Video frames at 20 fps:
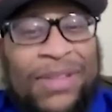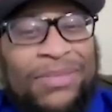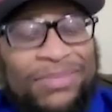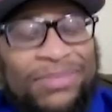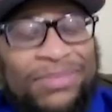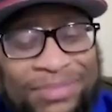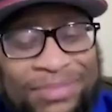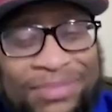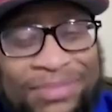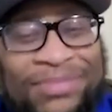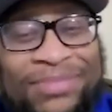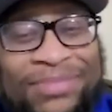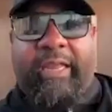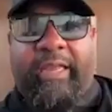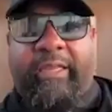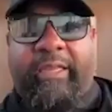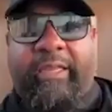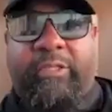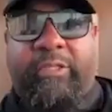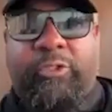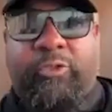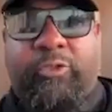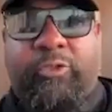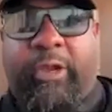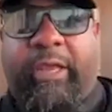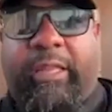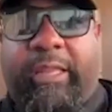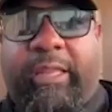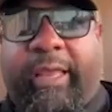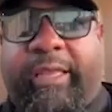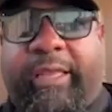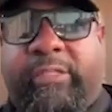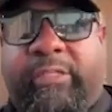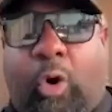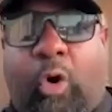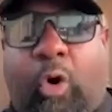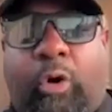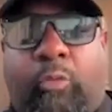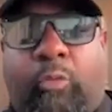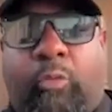sounds like Trey likes
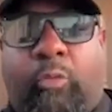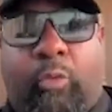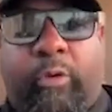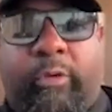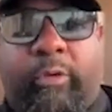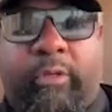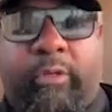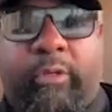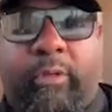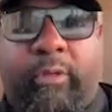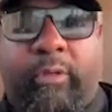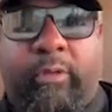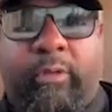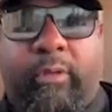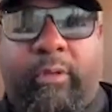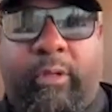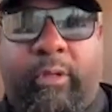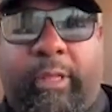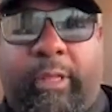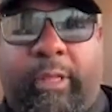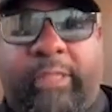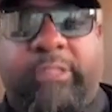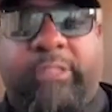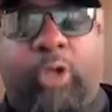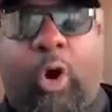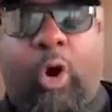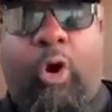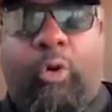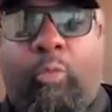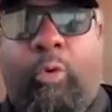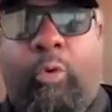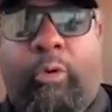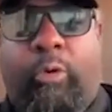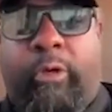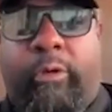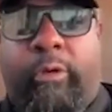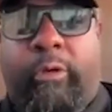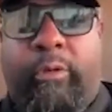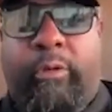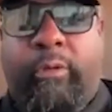hard work and is a hard
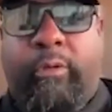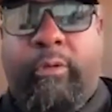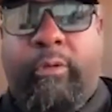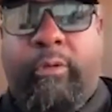worker.